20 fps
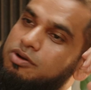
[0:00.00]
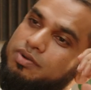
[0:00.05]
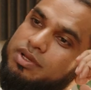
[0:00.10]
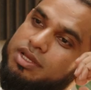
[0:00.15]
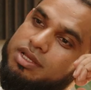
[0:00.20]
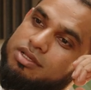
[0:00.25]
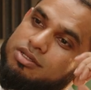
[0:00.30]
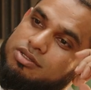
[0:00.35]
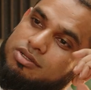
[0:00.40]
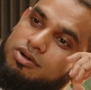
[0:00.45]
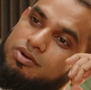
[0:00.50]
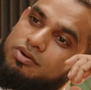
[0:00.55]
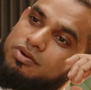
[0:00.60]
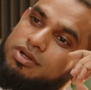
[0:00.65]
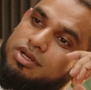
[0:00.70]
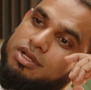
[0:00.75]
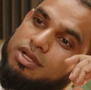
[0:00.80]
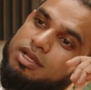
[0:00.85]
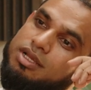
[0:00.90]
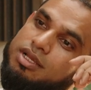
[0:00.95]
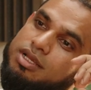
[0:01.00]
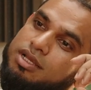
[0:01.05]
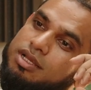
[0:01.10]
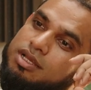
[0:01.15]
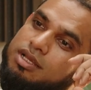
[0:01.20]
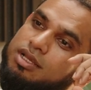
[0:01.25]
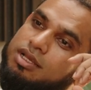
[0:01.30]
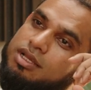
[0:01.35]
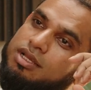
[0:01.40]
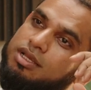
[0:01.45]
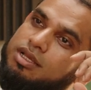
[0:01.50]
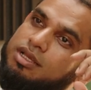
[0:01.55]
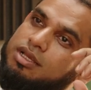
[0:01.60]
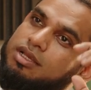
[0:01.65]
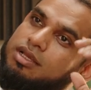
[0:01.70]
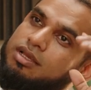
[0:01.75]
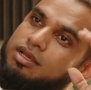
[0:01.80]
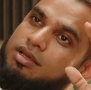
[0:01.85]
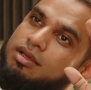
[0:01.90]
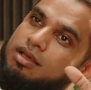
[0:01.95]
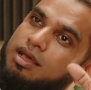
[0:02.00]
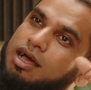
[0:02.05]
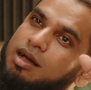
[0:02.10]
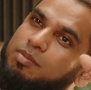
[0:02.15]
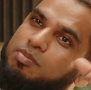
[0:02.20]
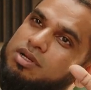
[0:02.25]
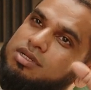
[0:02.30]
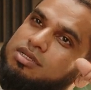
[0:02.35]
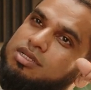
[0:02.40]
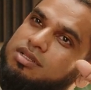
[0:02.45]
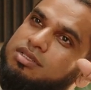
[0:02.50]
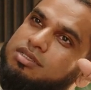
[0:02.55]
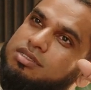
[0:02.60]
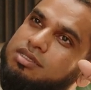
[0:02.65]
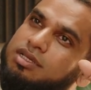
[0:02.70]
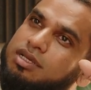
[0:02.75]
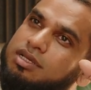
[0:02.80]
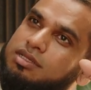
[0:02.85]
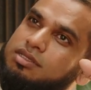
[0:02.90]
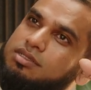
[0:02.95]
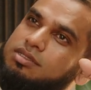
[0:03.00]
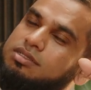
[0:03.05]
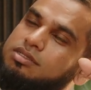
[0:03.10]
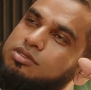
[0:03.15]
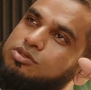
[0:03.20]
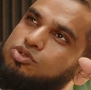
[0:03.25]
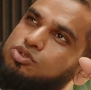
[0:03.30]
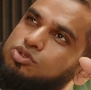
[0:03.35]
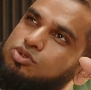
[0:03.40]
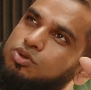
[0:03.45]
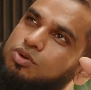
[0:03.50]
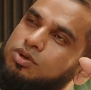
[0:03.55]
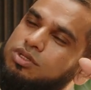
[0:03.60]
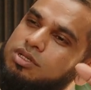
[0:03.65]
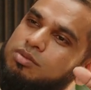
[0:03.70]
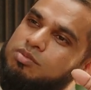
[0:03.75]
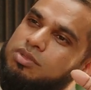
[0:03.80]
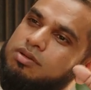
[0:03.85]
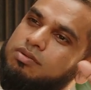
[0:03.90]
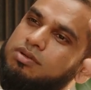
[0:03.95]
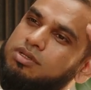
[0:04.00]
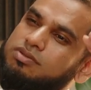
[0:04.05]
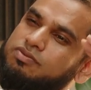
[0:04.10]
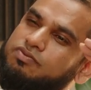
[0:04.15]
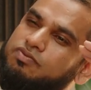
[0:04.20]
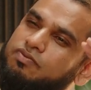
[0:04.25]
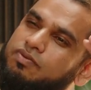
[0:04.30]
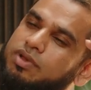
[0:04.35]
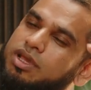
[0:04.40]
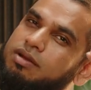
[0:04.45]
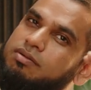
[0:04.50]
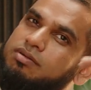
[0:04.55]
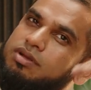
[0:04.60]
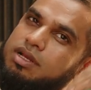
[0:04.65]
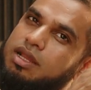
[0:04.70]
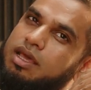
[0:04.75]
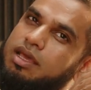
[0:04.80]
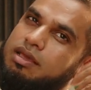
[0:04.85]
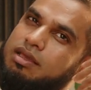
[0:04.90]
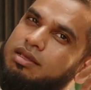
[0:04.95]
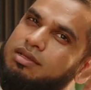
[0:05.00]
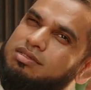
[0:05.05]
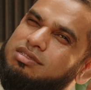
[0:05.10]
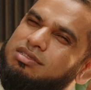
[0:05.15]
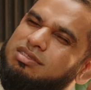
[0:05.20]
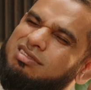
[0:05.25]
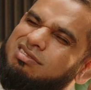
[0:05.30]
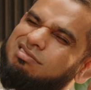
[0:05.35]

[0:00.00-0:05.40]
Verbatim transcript: growing so up until sixth store something was very like